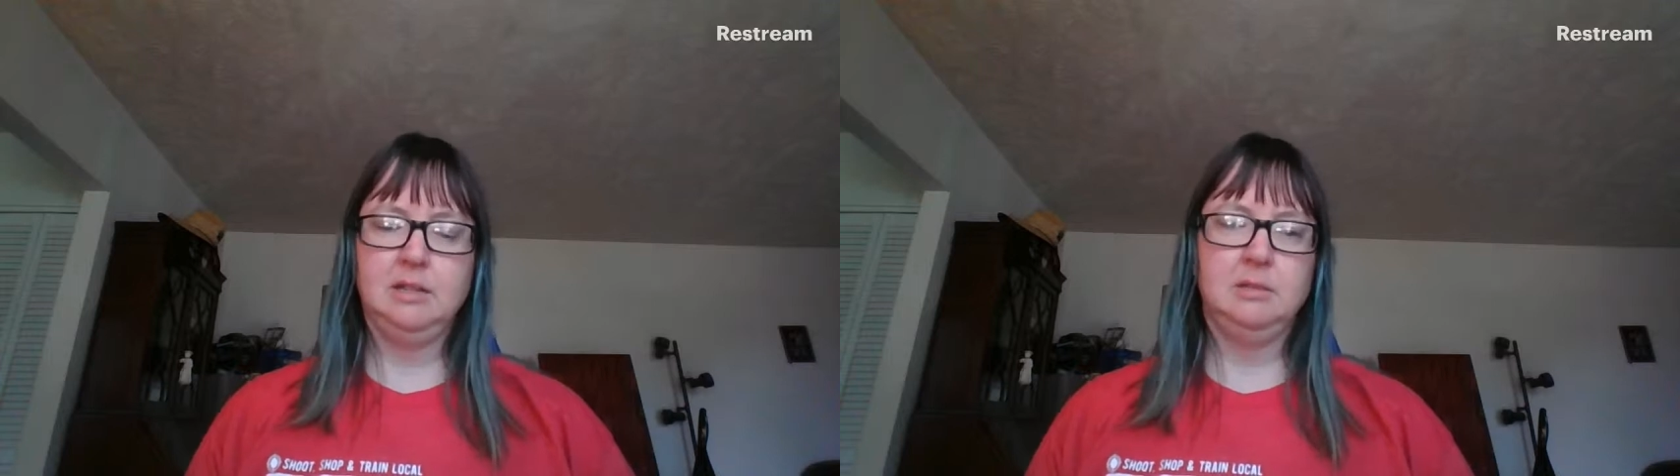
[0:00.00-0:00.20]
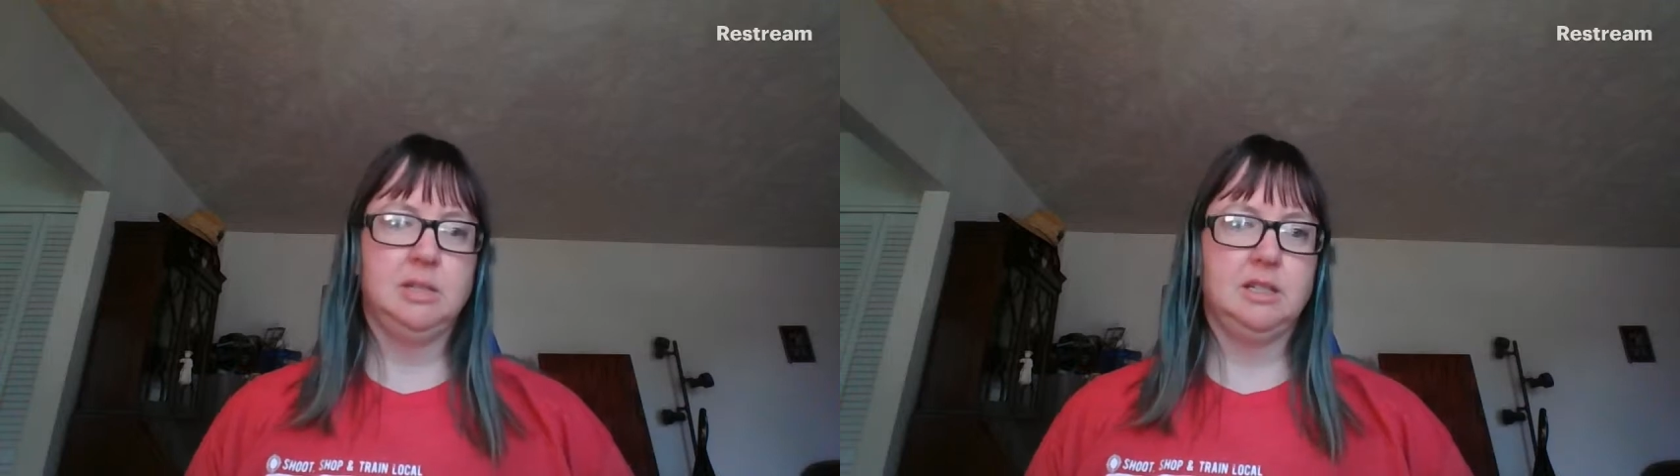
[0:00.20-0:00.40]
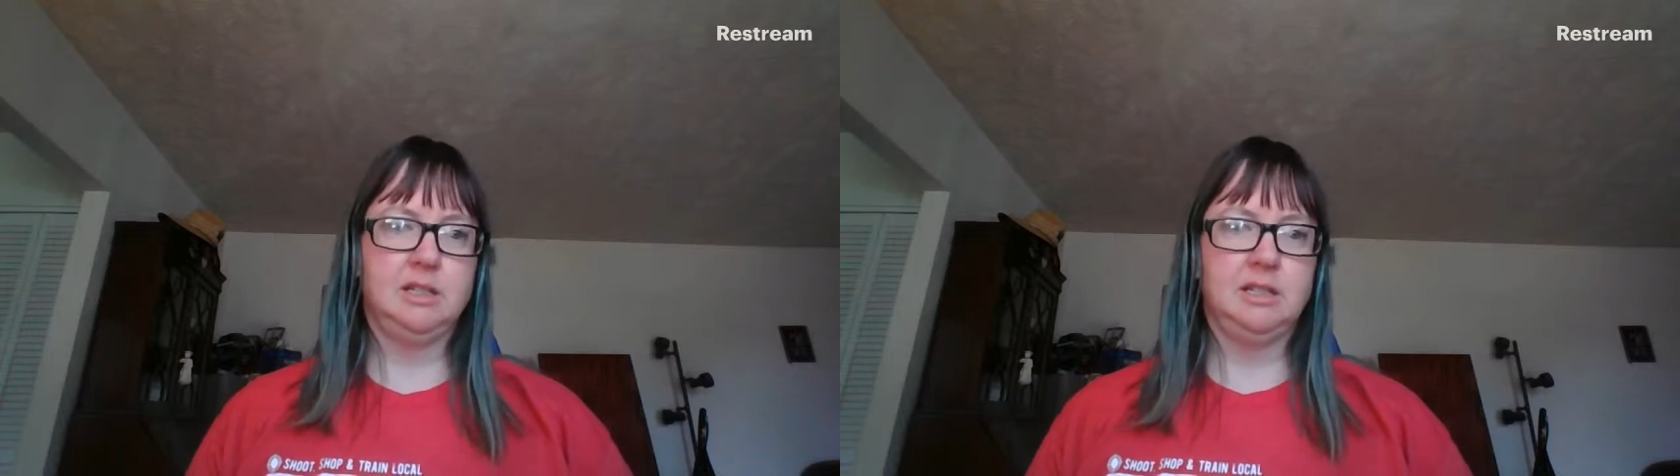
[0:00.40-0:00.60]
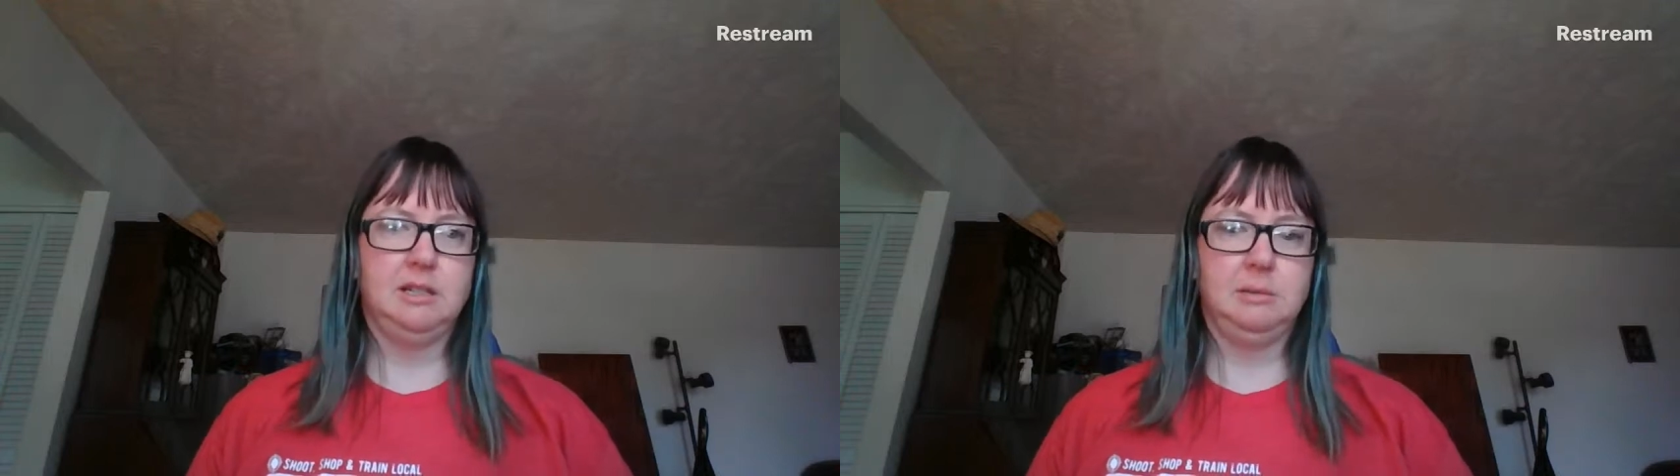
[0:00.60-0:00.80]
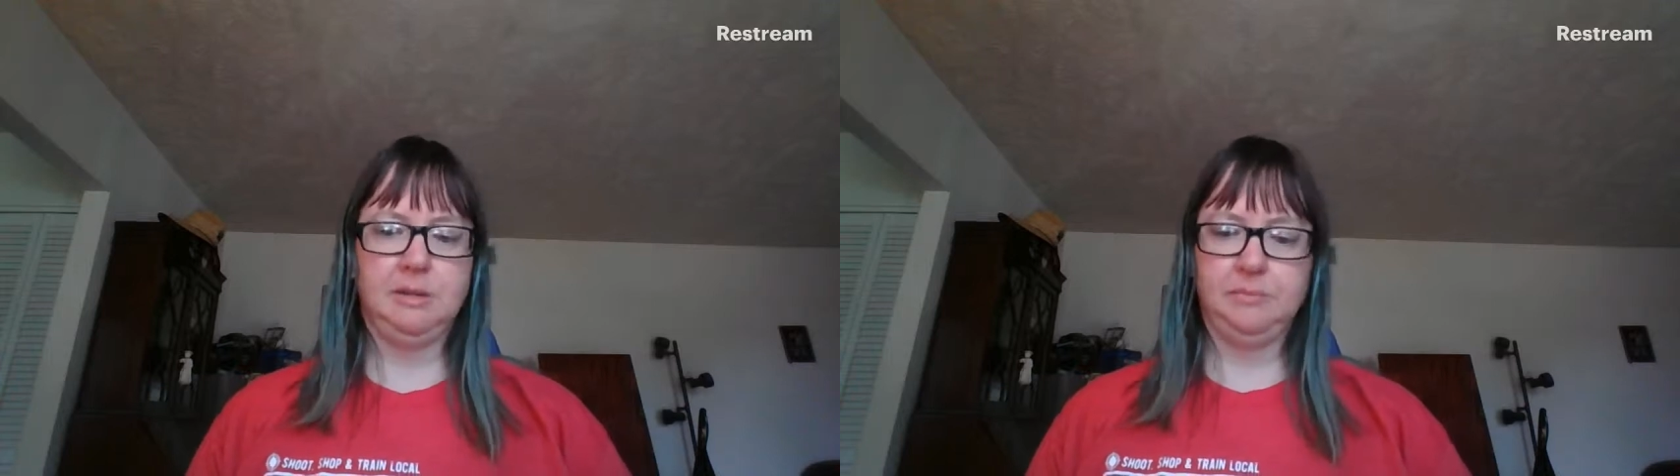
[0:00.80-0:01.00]
does make
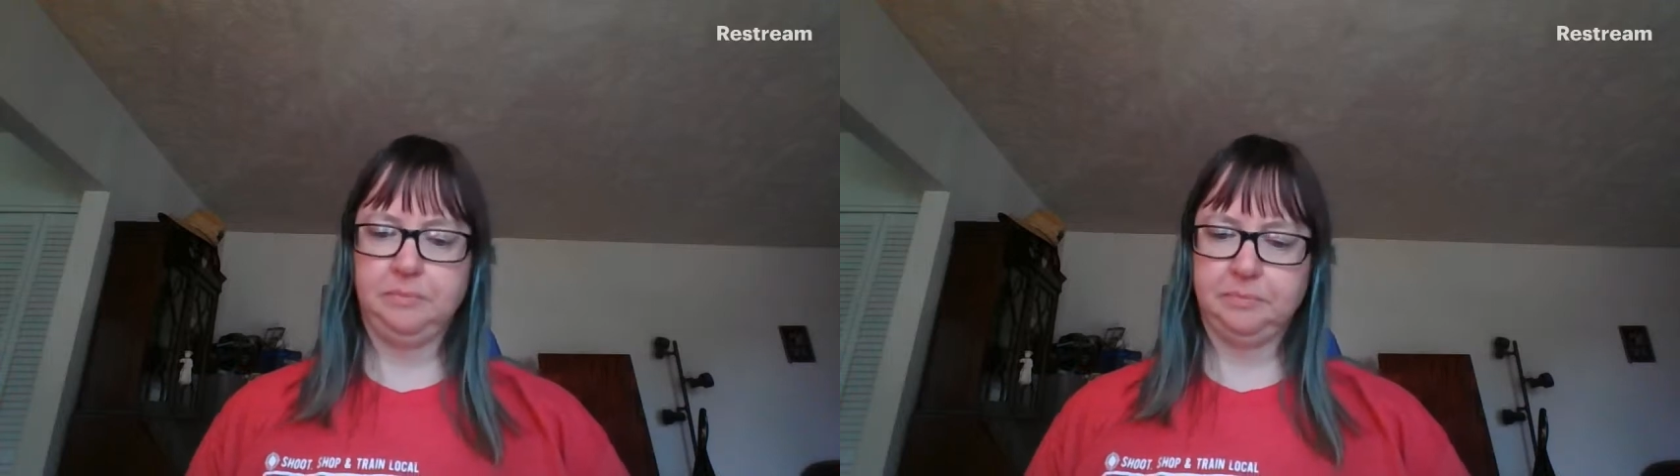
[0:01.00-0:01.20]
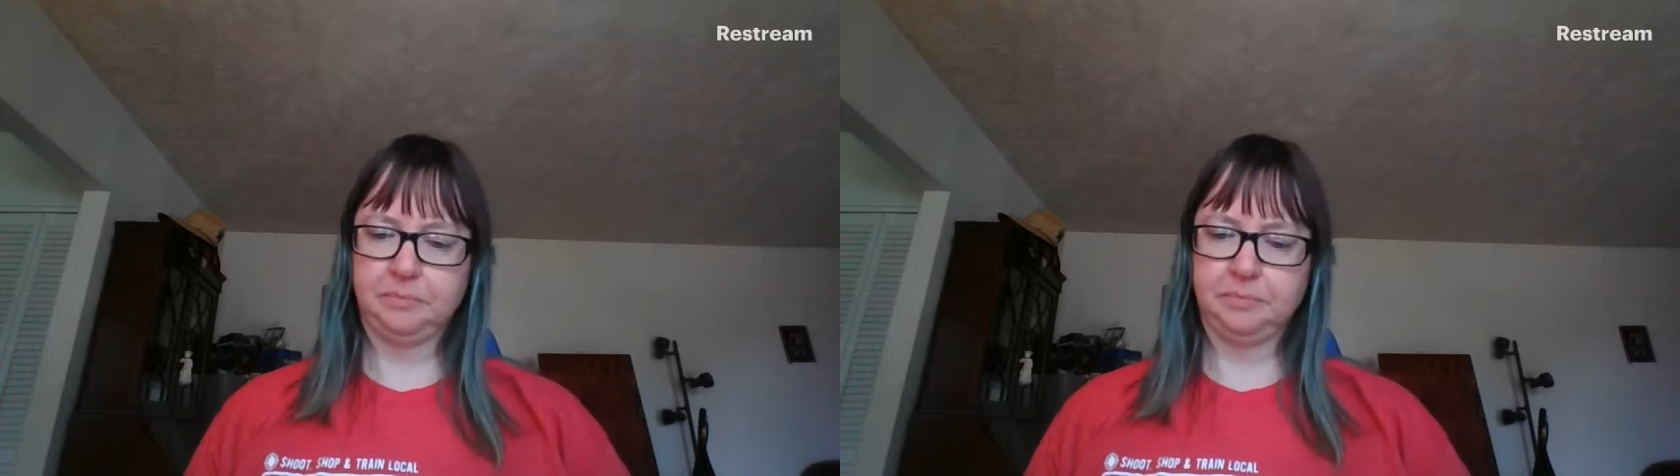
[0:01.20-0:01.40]
sense to me.